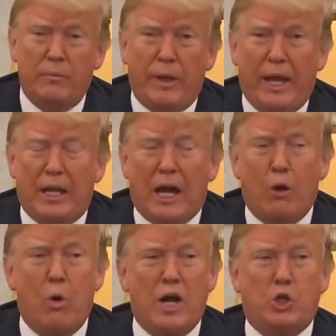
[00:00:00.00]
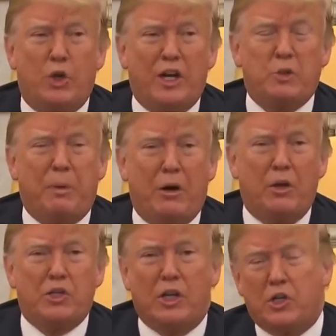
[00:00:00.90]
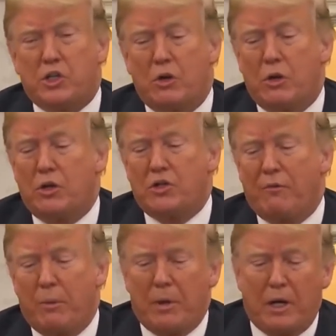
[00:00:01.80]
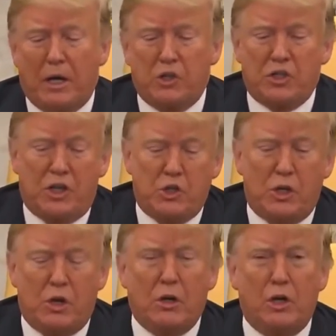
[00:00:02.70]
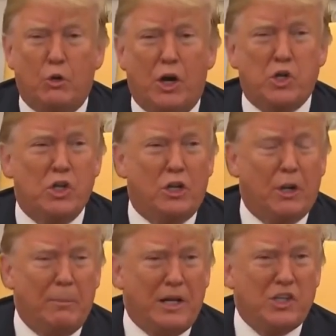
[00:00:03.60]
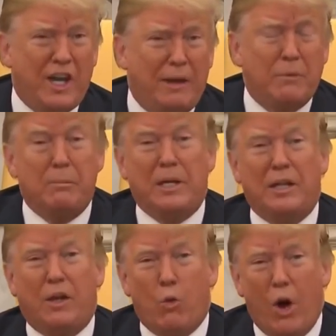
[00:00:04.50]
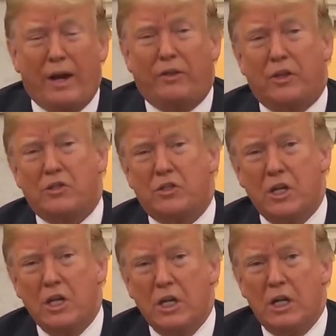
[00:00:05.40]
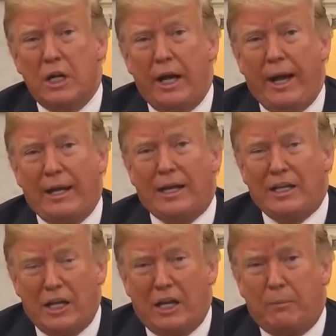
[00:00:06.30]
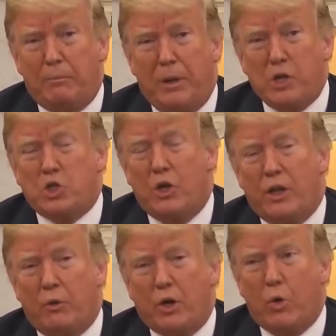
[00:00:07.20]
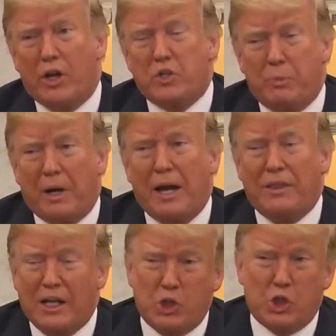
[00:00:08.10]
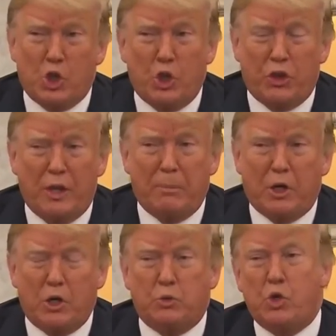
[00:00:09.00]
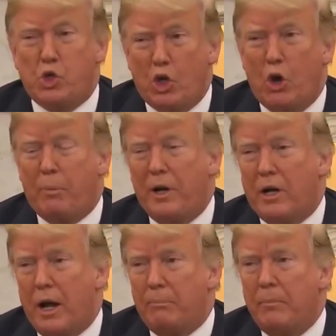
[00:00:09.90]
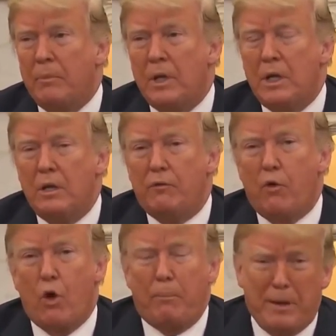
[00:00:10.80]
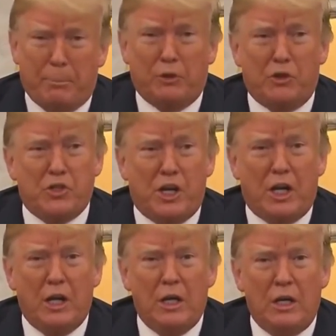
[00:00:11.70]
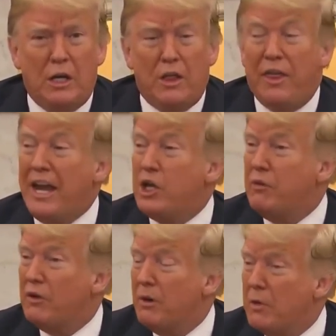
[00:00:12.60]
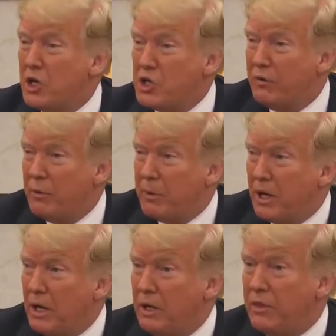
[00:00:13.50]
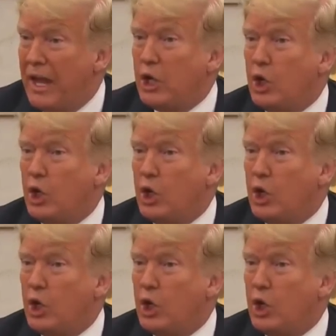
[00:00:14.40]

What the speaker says: And I want transparency, and so does everybody else. As you know, congressional committees came to me and they wanted this, and I did it based on their request. But I think it's a good thing because we should open it up for people to see. Thank you very much, everybody. Thank